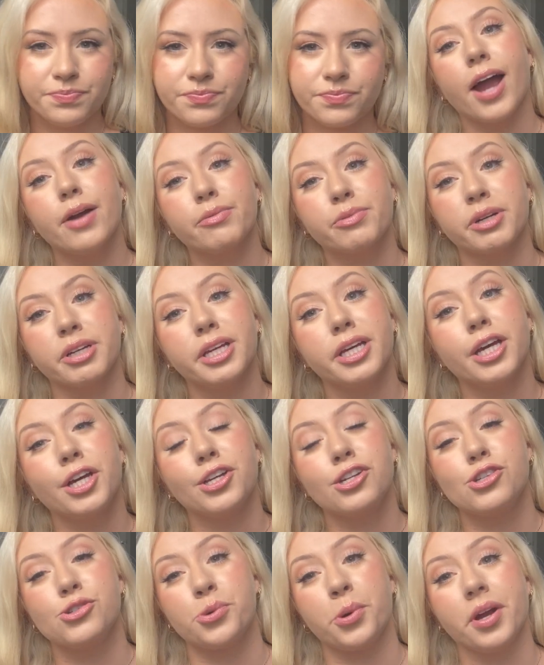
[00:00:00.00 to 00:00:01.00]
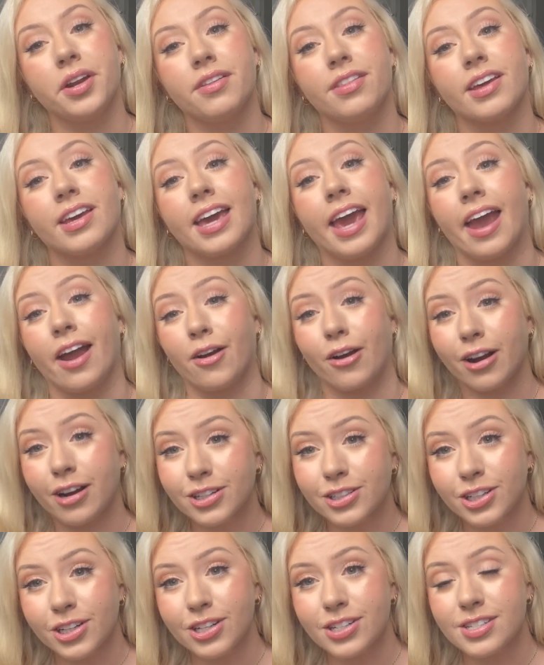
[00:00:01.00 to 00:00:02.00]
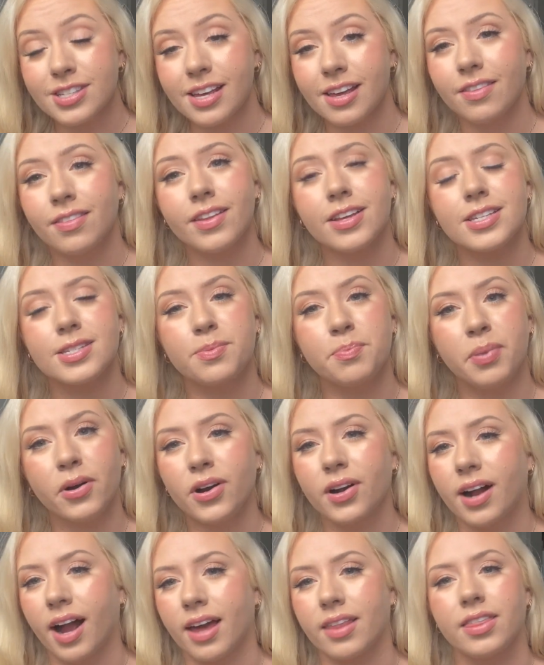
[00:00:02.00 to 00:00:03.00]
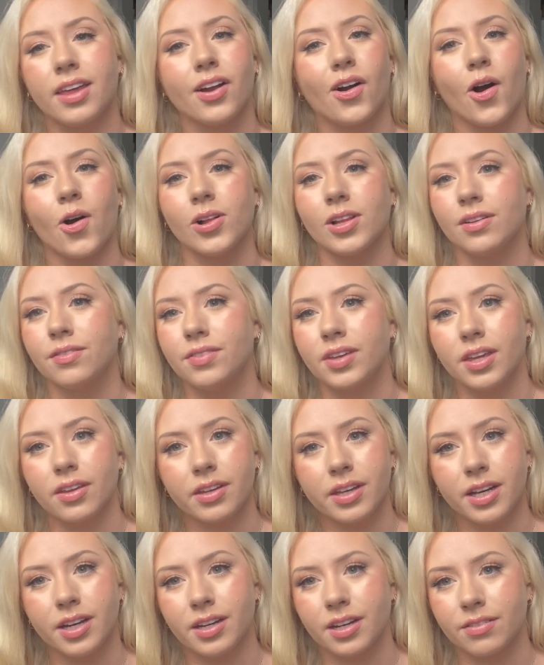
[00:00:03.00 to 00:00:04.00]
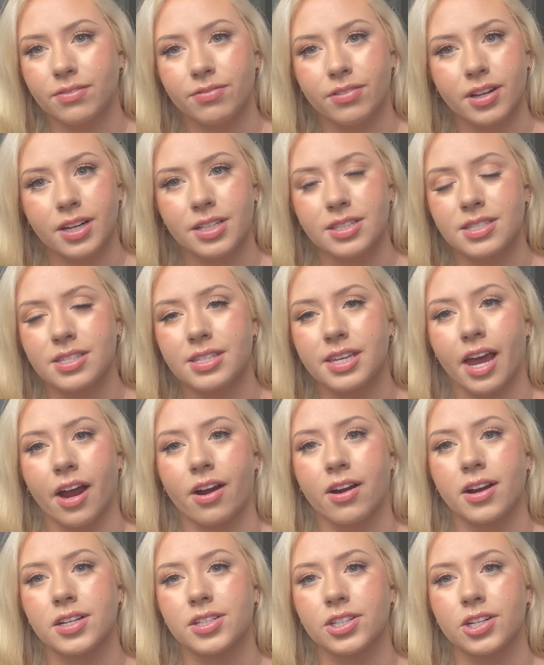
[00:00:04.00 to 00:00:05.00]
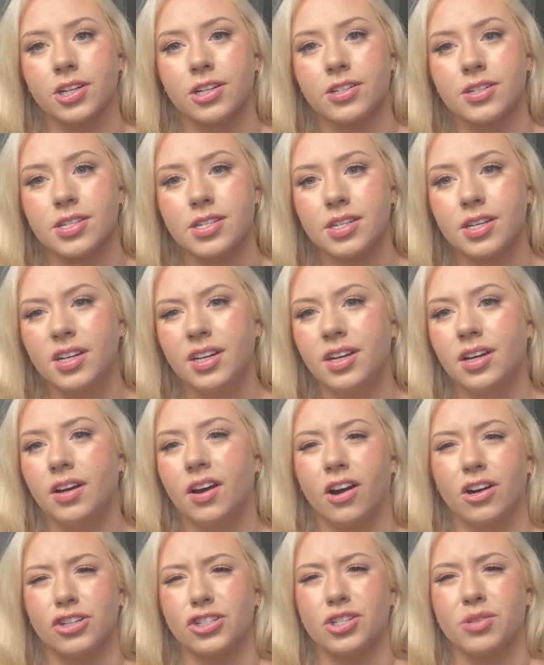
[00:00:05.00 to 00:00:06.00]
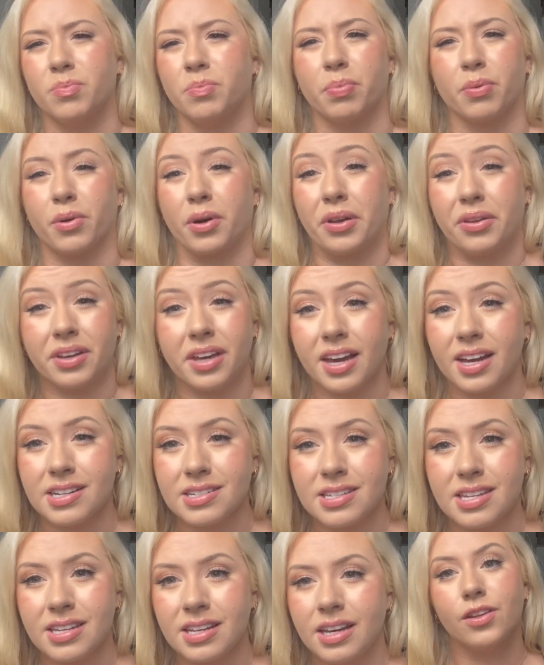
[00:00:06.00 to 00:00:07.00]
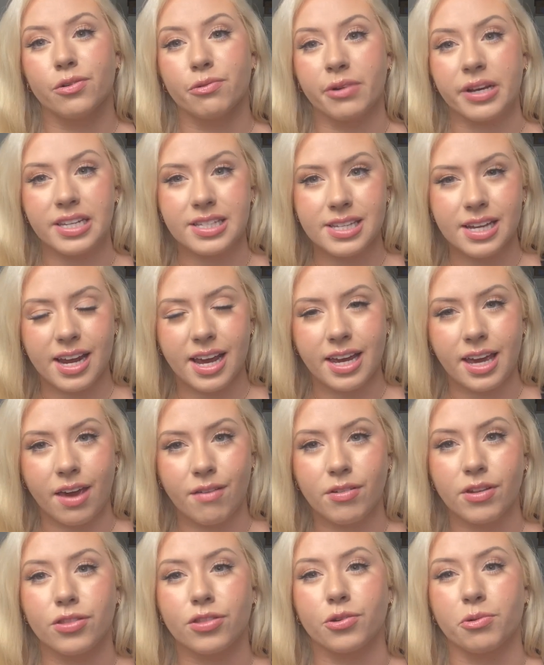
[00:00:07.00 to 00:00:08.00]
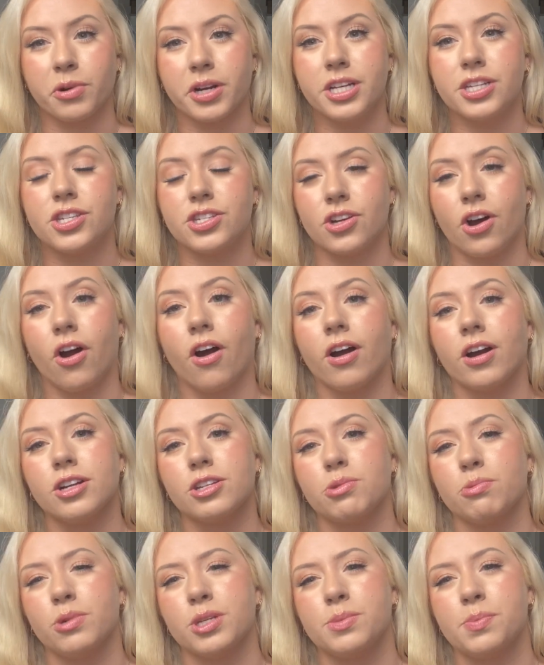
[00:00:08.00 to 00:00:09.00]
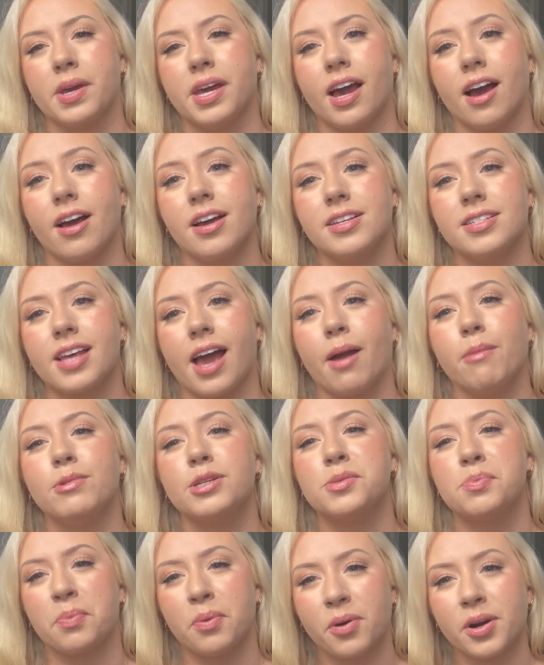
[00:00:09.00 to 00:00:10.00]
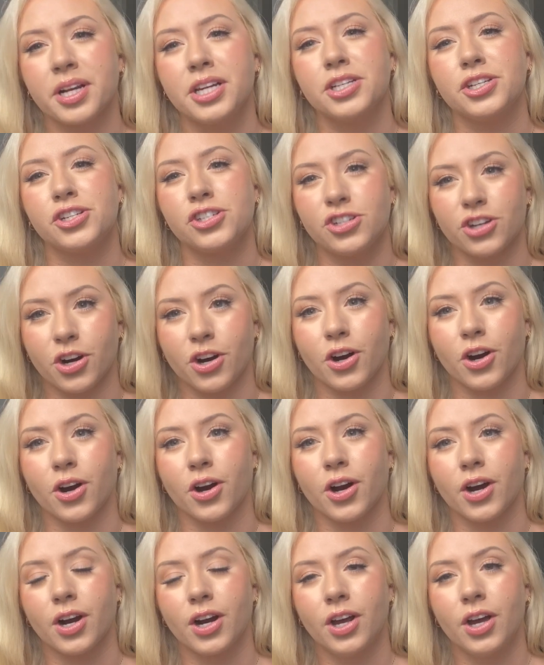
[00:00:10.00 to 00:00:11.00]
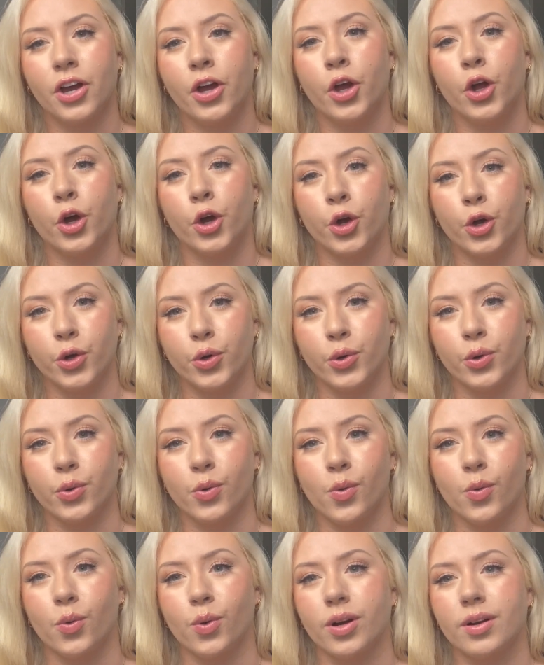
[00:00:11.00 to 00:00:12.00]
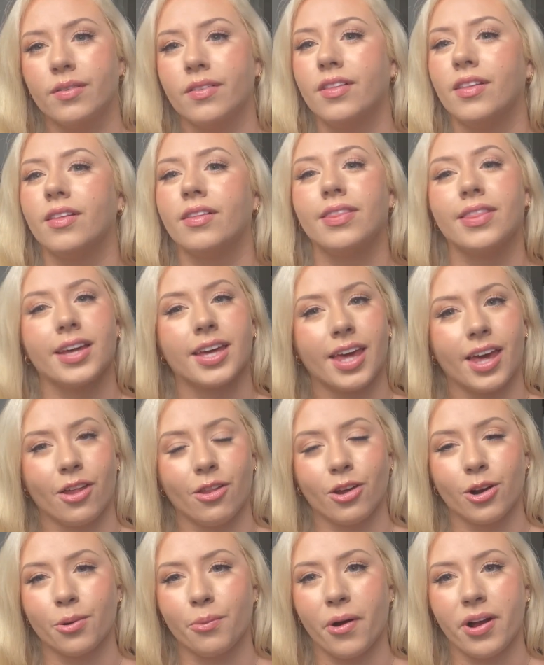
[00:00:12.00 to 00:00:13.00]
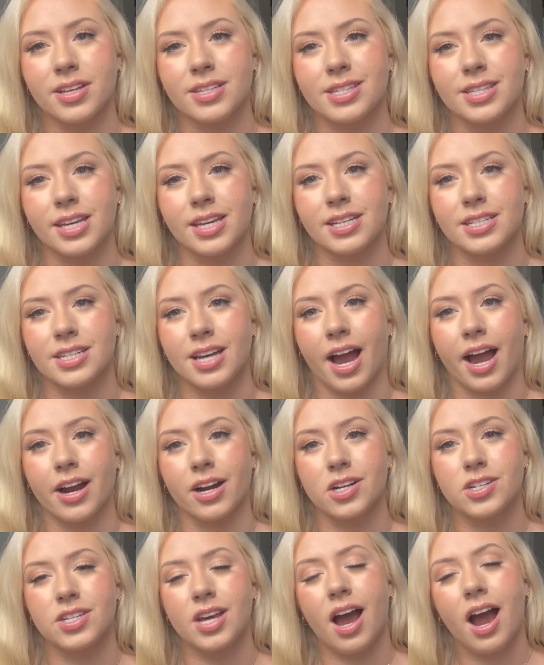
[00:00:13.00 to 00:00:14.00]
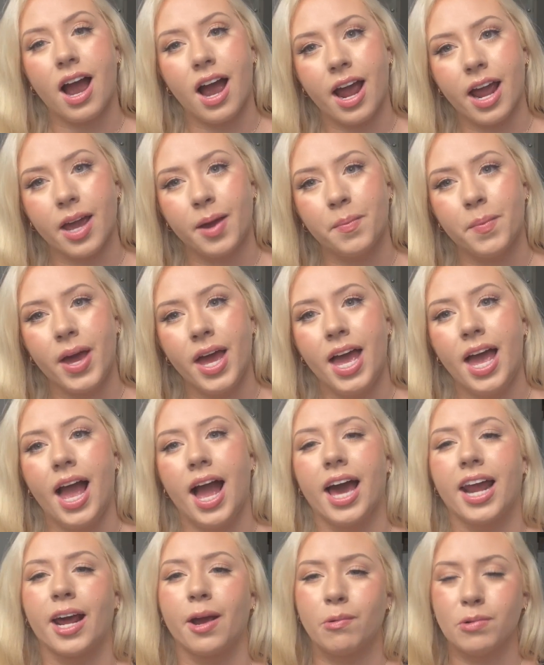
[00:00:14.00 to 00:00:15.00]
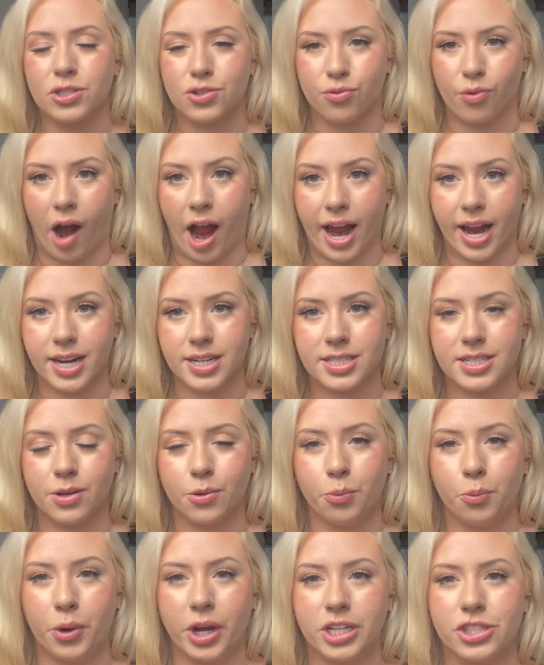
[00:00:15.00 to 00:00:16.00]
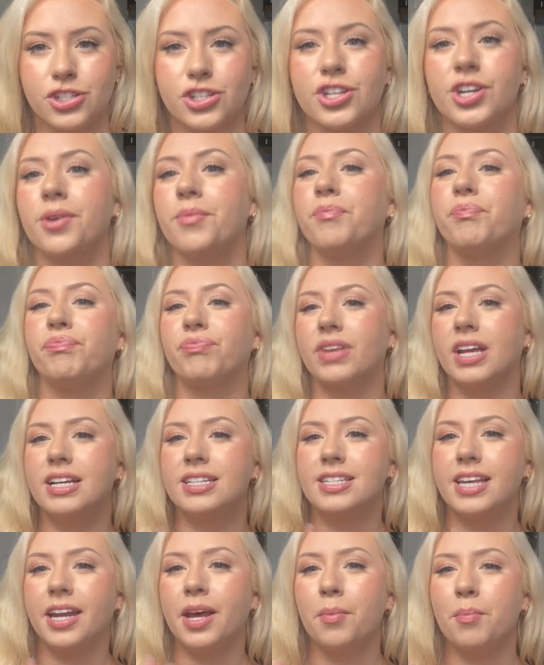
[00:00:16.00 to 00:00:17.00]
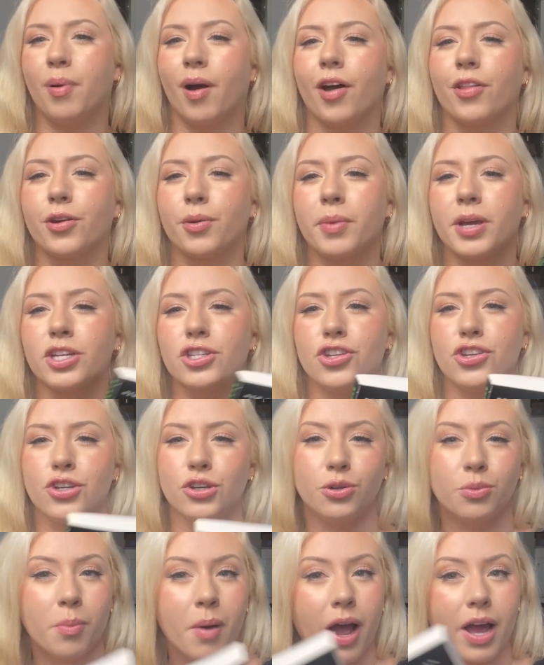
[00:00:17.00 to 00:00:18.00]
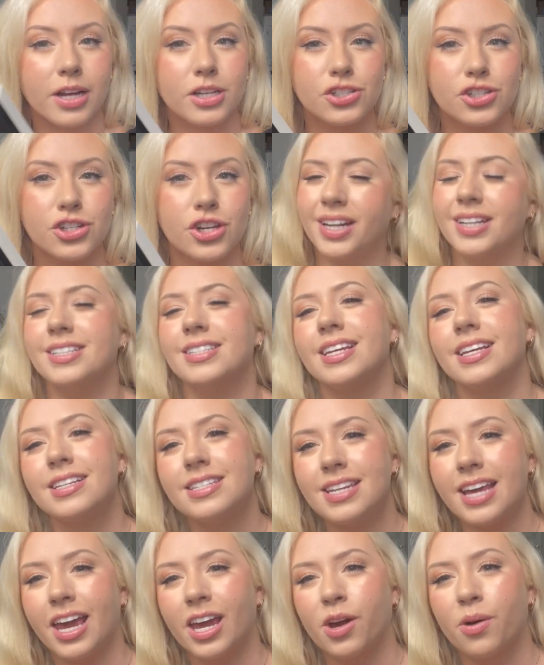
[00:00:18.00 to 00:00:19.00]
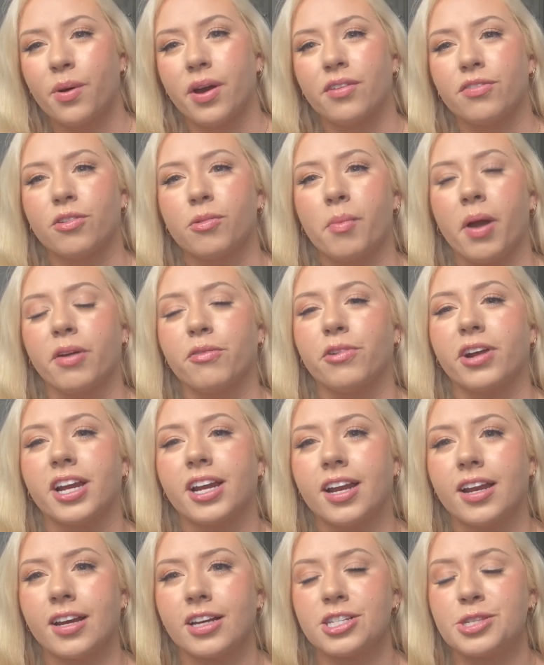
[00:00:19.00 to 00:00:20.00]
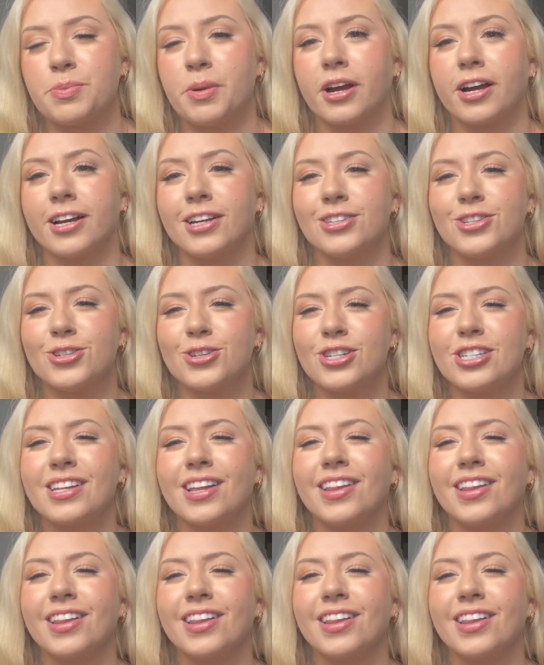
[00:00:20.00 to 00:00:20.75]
I really enjoyed the characters in this book. I think all of Gillian Flynn's characters are just brilliant. The reason I gave it 3 stars was because I was pretty sure who the killer was the entire time, and I was right, which didn't bother me too much. It did take away from my reading experience just a